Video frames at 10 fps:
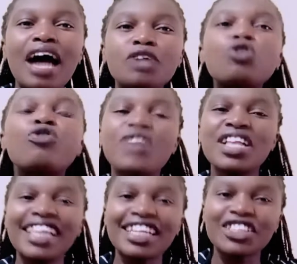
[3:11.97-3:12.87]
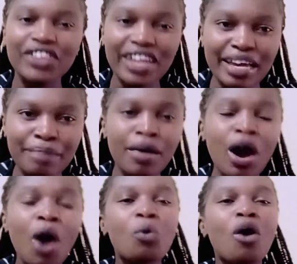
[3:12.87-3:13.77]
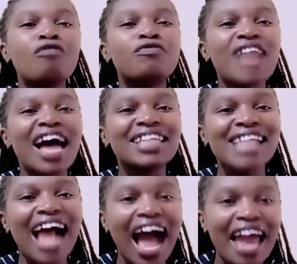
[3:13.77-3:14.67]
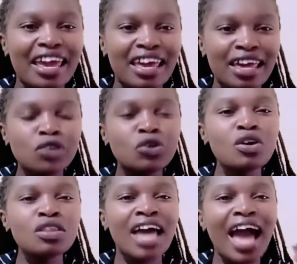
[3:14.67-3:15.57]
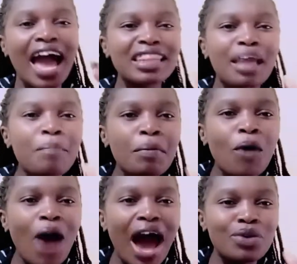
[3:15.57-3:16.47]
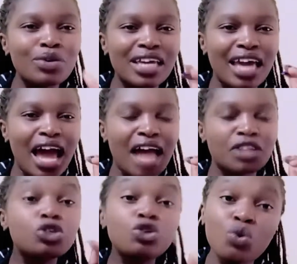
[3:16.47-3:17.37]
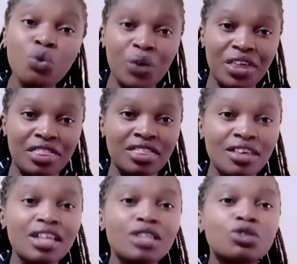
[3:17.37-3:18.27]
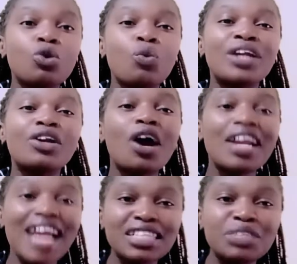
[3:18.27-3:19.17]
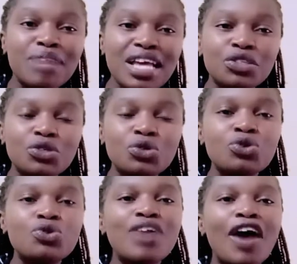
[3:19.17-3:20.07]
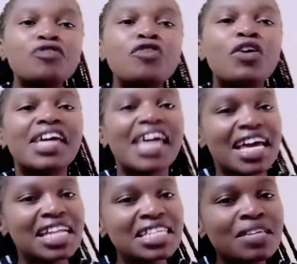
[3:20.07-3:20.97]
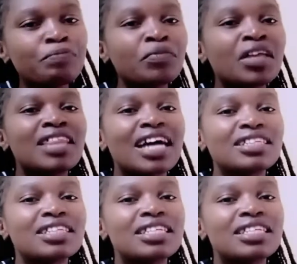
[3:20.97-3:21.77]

to feel the shame of that eye, the eye that people are looking at you with. So when God has blessed you, you now forget that